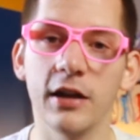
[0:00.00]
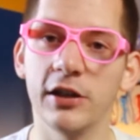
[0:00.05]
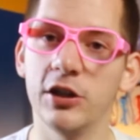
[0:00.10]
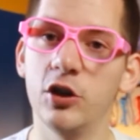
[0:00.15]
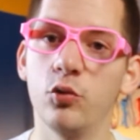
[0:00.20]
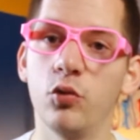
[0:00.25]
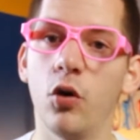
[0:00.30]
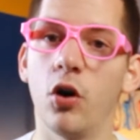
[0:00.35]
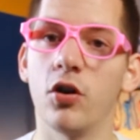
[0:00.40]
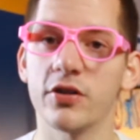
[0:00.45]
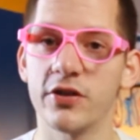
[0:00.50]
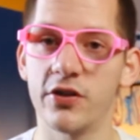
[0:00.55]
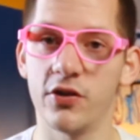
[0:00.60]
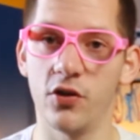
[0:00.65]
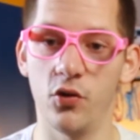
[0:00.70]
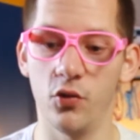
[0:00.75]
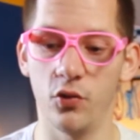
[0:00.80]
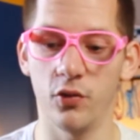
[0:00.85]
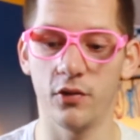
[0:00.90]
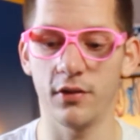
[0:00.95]
you
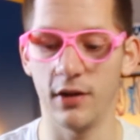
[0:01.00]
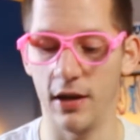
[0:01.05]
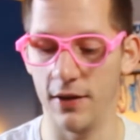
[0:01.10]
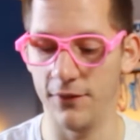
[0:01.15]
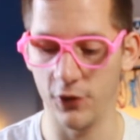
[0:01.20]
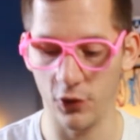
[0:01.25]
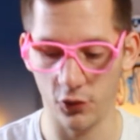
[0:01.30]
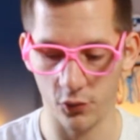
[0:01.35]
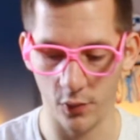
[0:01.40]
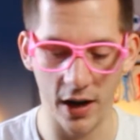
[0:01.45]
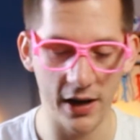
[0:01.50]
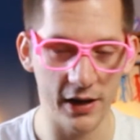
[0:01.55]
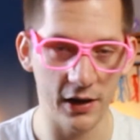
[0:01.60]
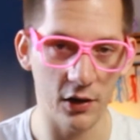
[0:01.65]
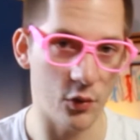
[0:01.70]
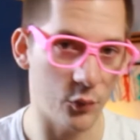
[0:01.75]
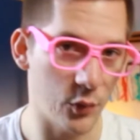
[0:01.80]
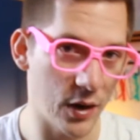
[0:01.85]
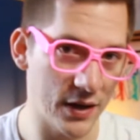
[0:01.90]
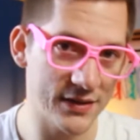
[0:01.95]
also, if you're
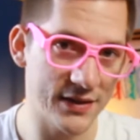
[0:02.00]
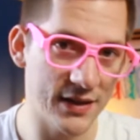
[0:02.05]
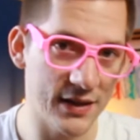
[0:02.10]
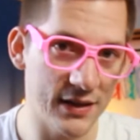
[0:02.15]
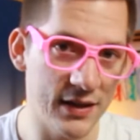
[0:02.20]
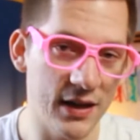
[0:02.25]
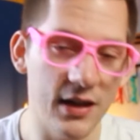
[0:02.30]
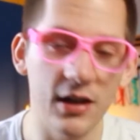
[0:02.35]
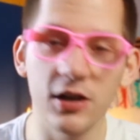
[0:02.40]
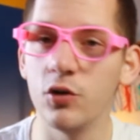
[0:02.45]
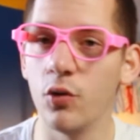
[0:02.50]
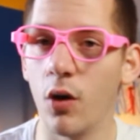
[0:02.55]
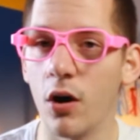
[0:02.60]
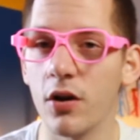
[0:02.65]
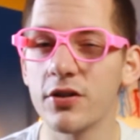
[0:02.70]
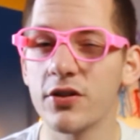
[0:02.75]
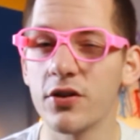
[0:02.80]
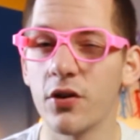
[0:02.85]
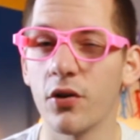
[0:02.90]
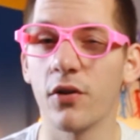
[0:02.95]
rested, you
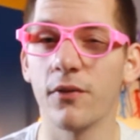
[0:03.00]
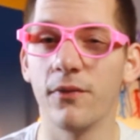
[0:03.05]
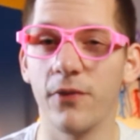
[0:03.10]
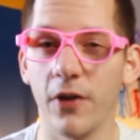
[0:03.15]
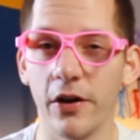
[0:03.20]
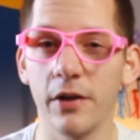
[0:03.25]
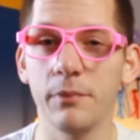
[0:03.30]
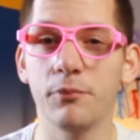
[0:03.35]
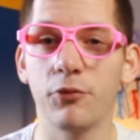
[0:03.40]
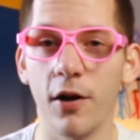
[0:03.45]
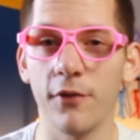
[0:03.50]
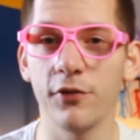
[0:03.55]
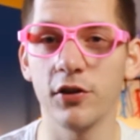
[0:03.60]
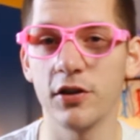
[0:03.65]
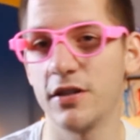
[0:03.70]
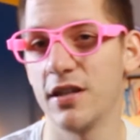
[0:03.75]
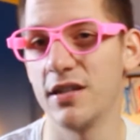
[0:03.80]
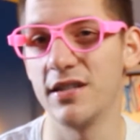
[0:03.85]
also are very prevalent to